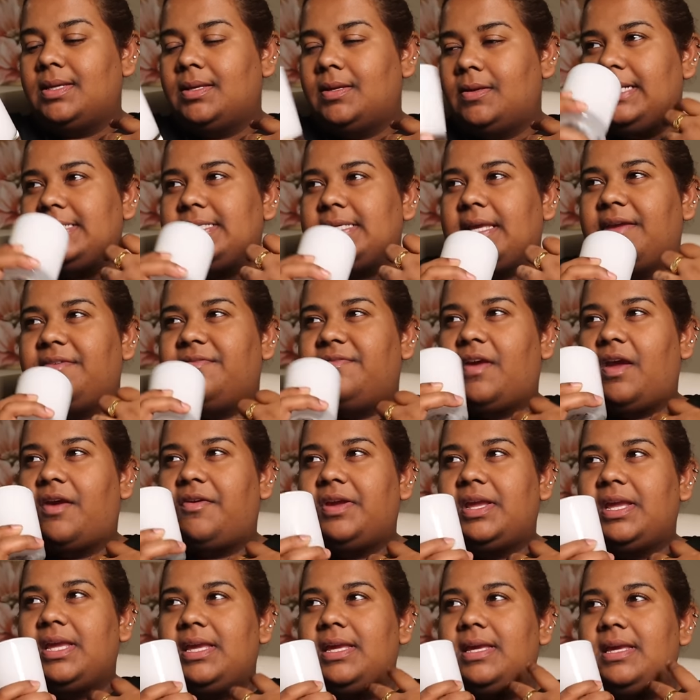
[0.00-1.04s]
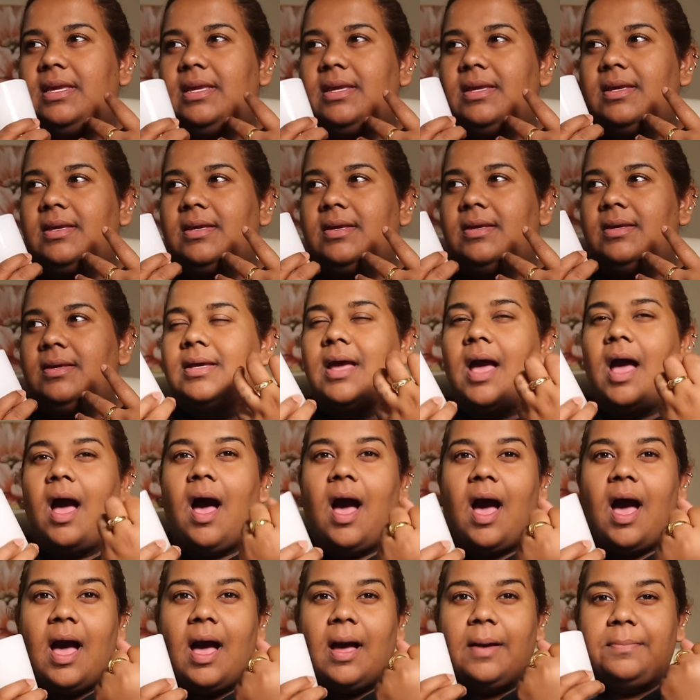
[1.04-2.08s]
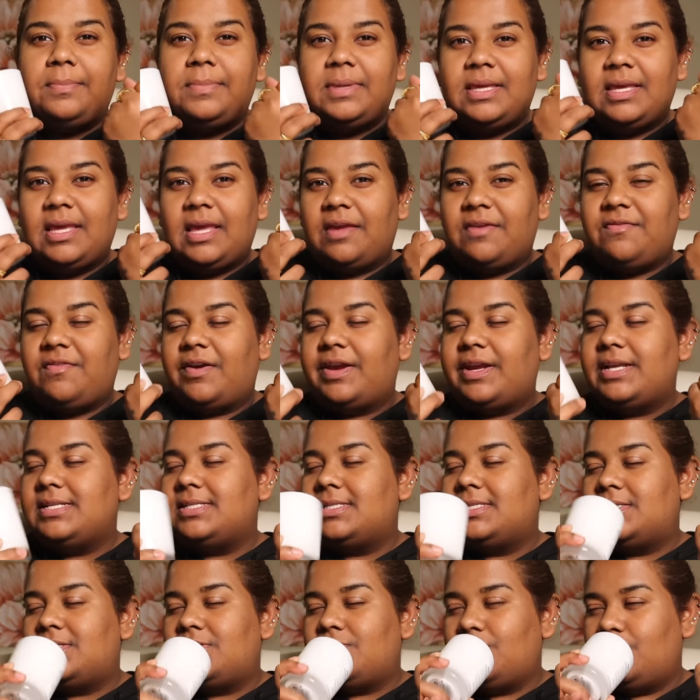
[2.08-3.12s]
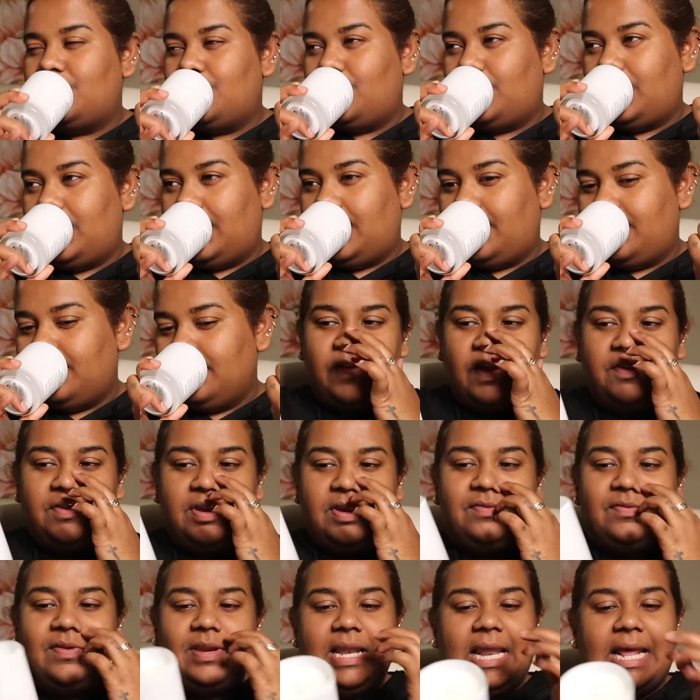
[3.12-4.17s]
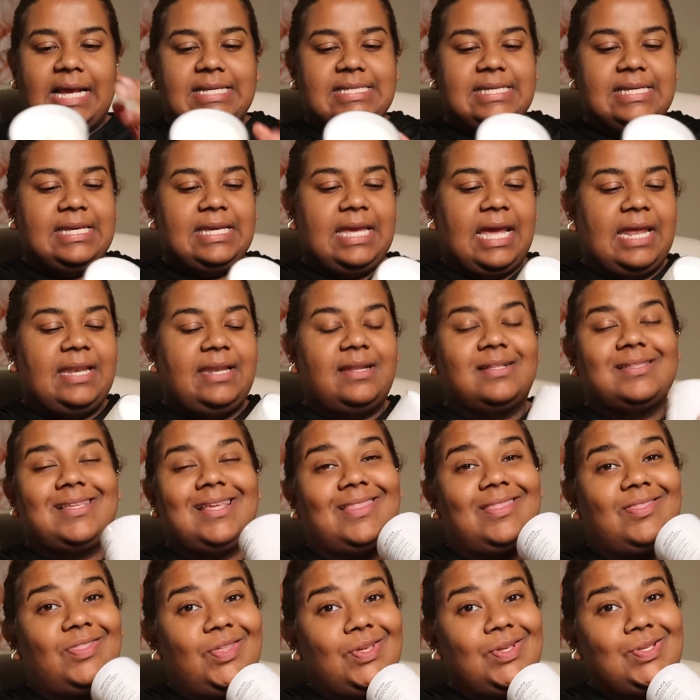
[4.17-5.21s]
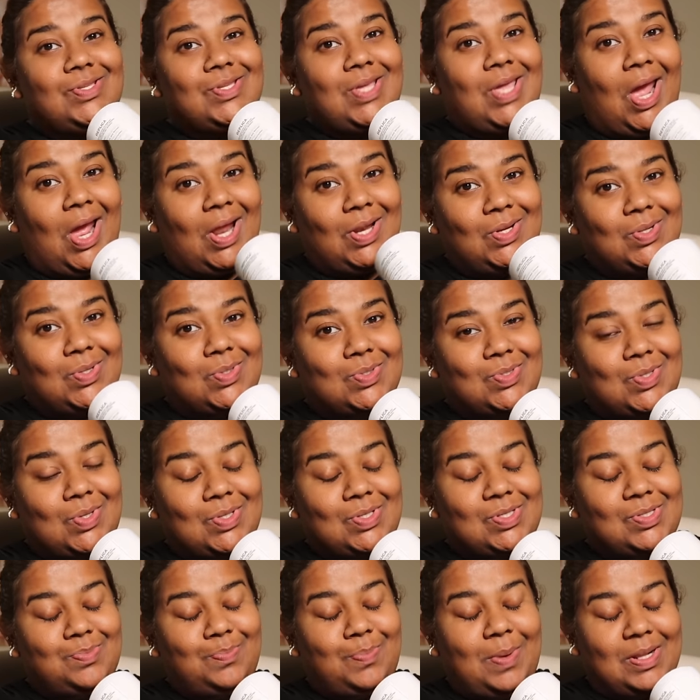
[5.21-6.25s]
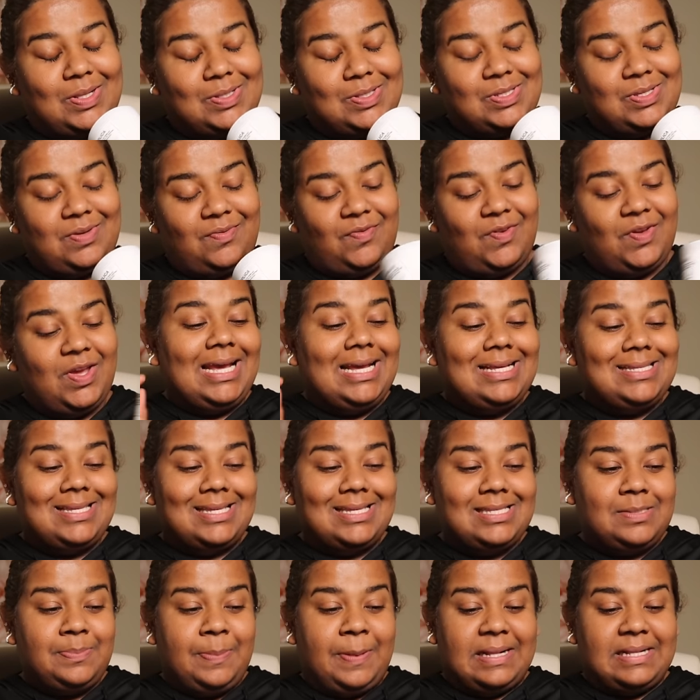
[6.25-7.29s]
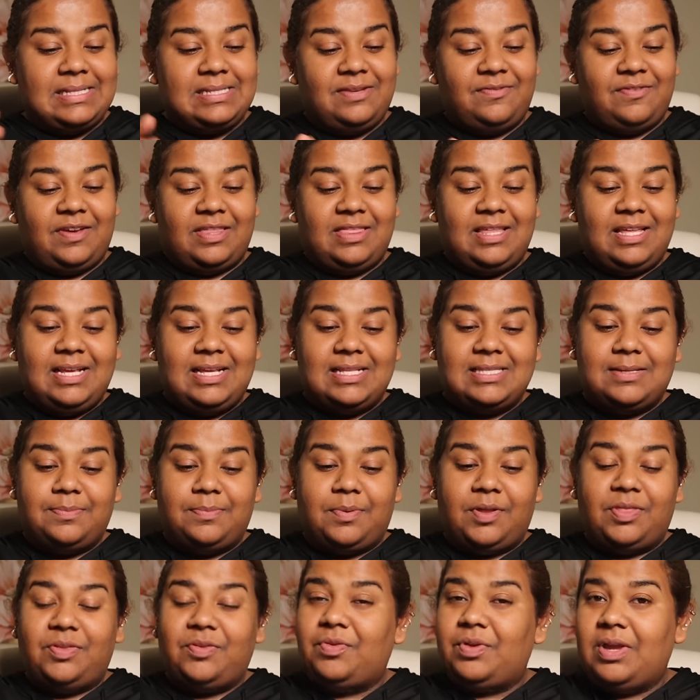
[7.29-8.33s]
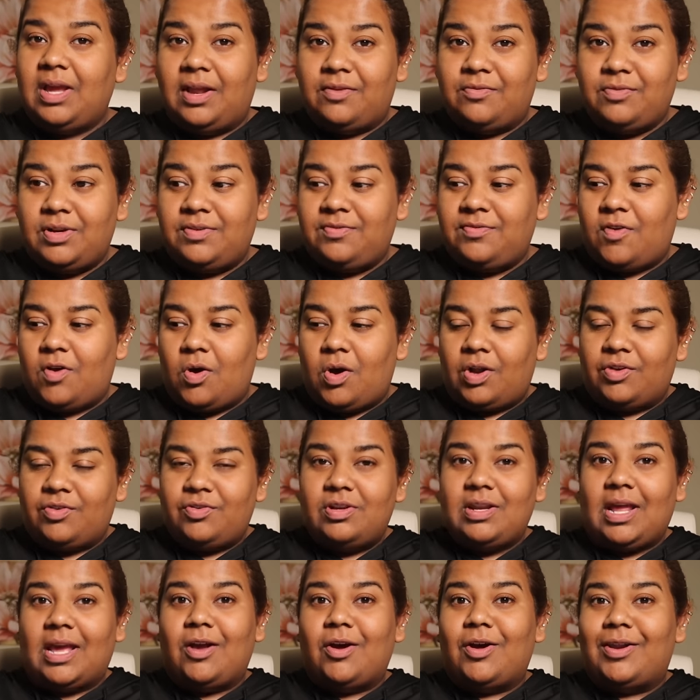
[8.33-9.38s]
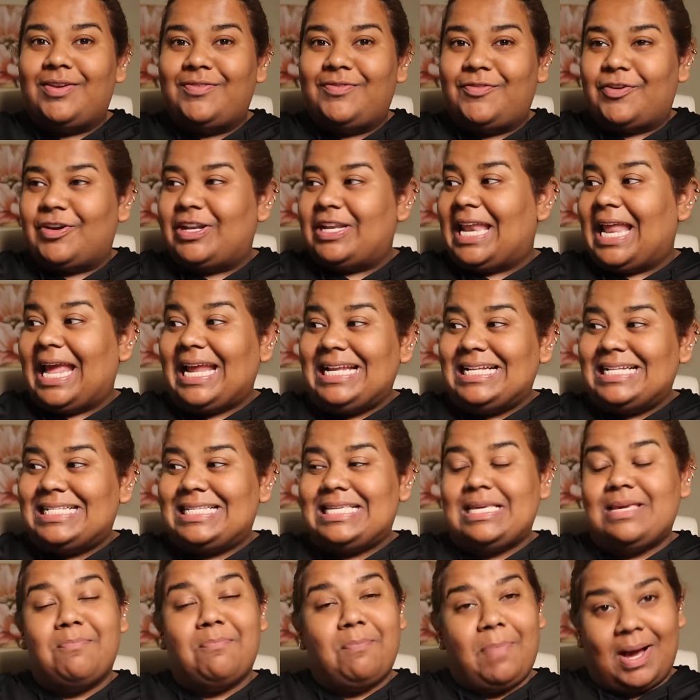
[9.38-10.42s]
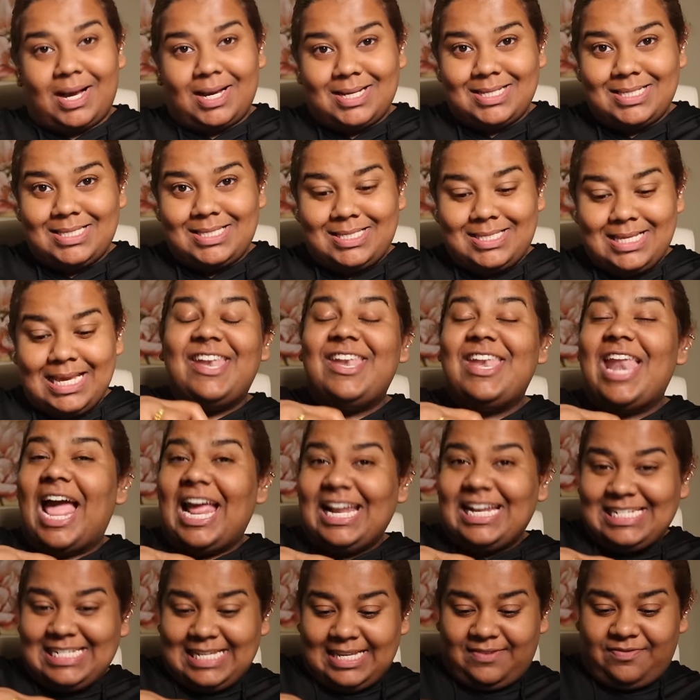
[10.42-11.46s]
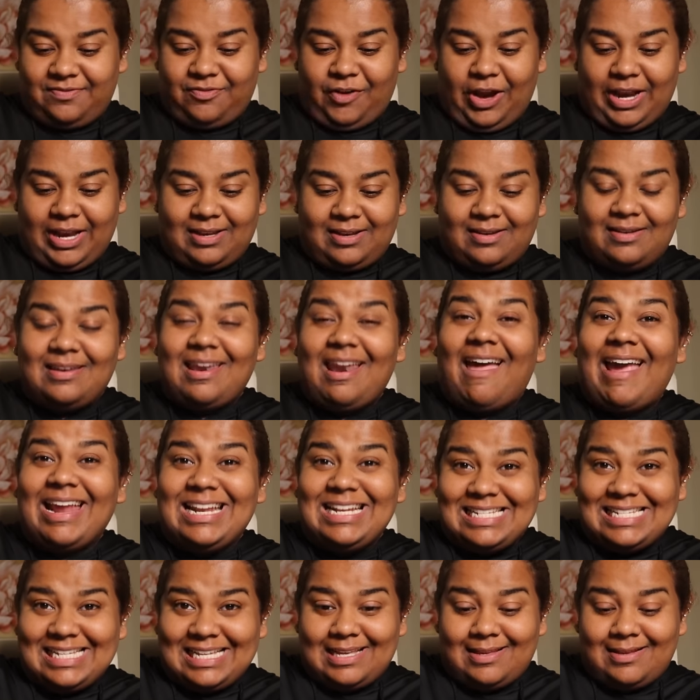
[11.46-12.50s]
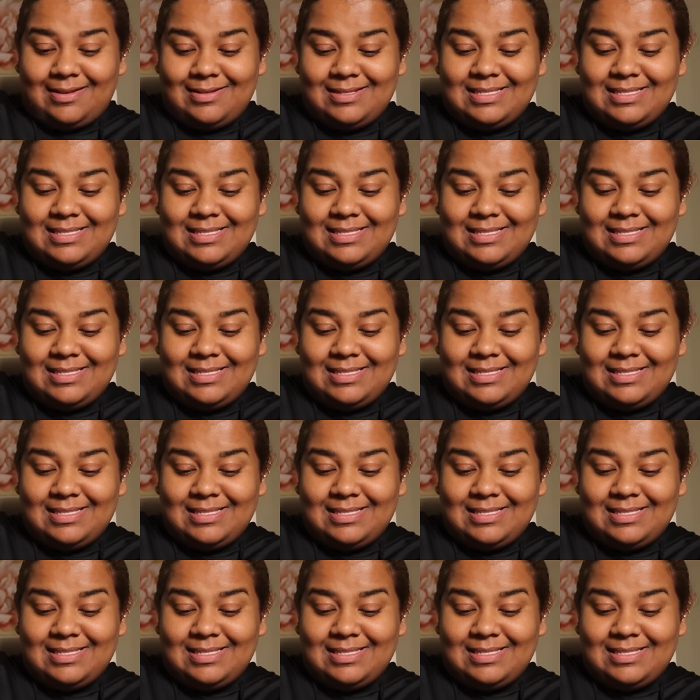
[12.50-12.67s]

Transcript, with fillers: it's a very calming a very soothing very relaxing candles and this candle is expensive it's expensive i think it's about 300 400 i got it for 90 bucks 90 friend 90